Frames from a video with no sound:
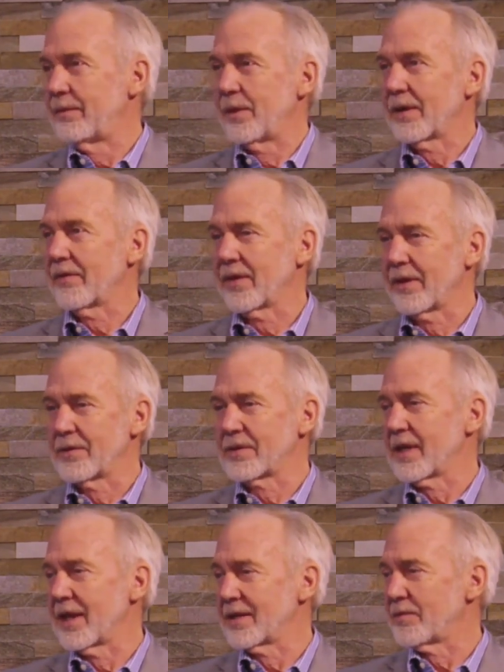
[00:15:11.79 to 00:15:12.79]
whatever
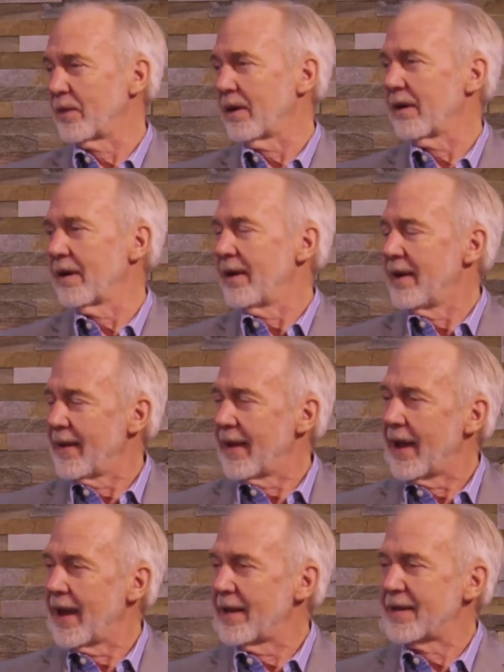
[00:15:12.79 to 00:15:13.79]
those things were,
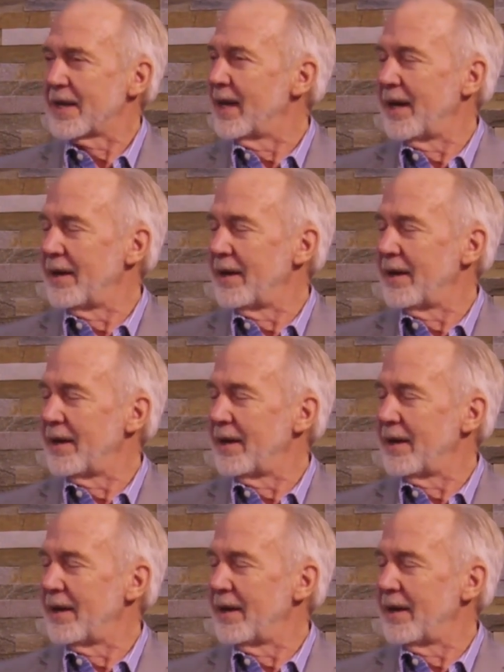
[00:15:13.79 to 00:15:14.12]
and